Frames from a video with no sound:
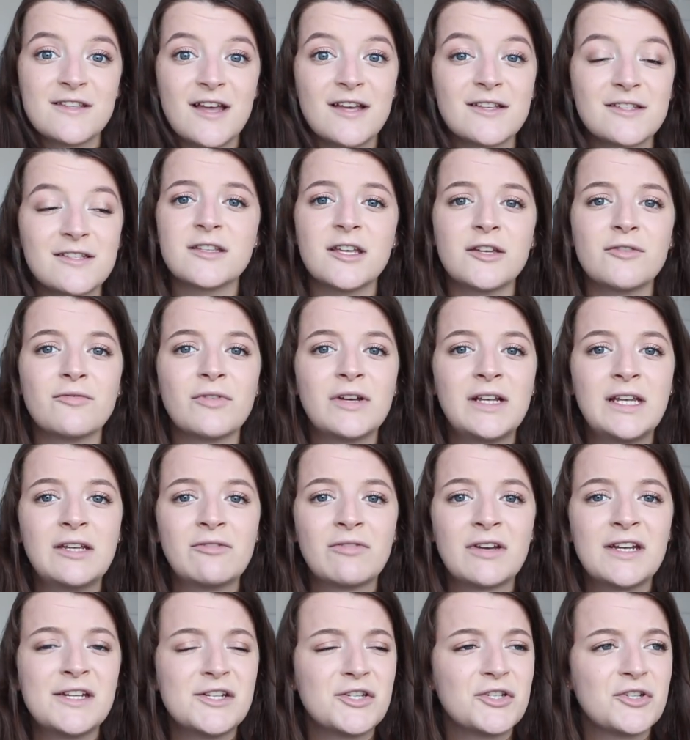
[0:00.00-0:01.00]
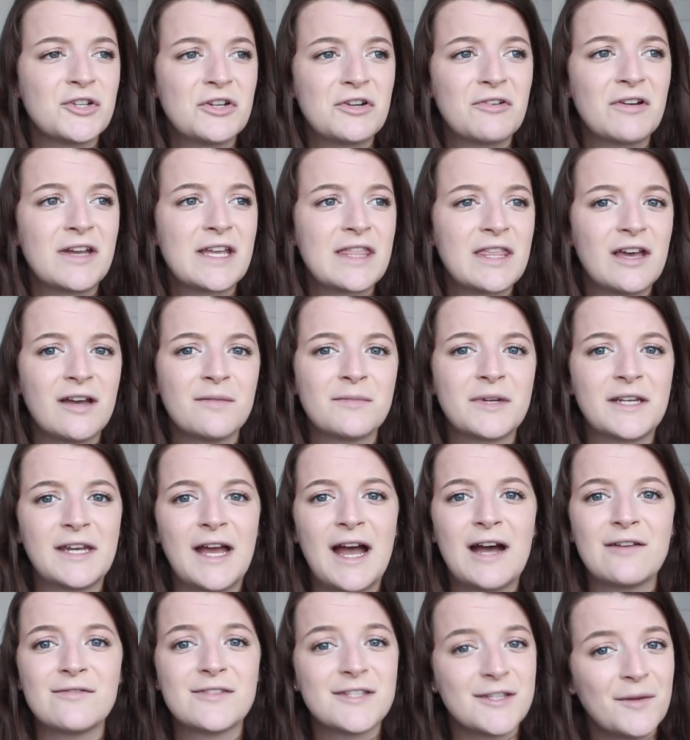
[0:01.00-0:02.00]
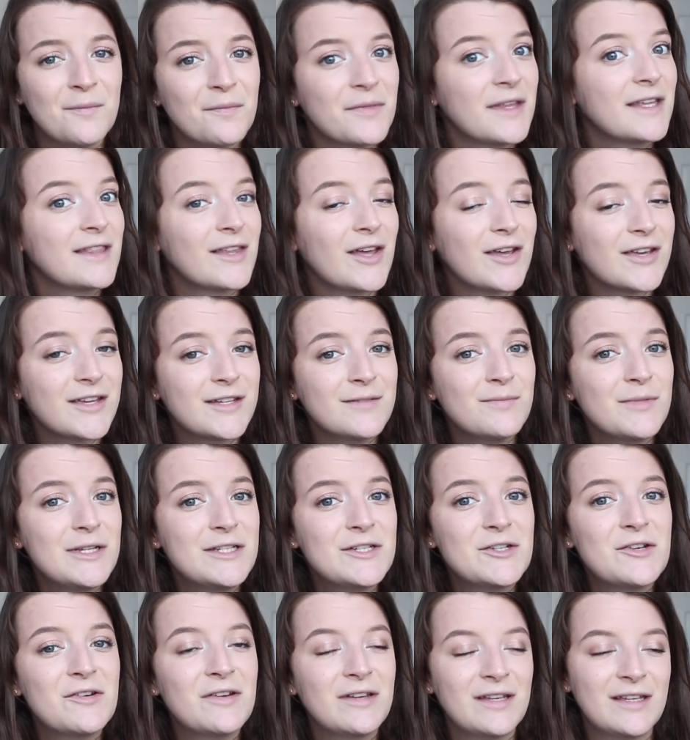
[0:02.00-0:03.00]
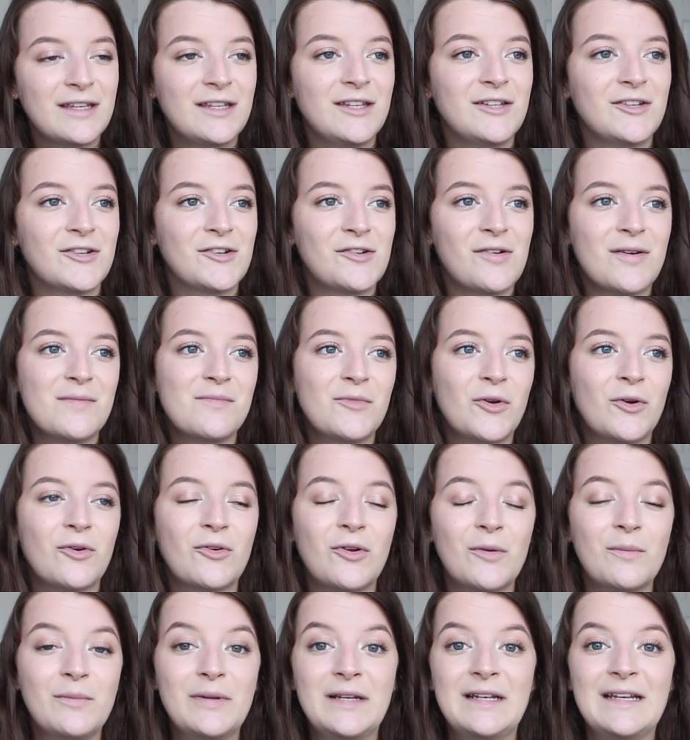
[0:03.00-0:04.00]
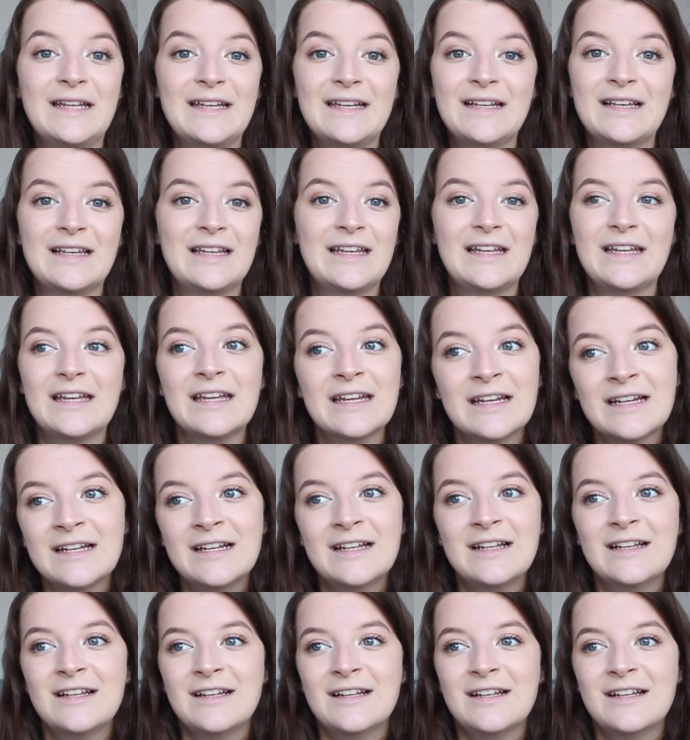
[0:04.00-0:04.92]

That's like really reassuring that I'm going to have something that I can be doing. You know, I'm not completely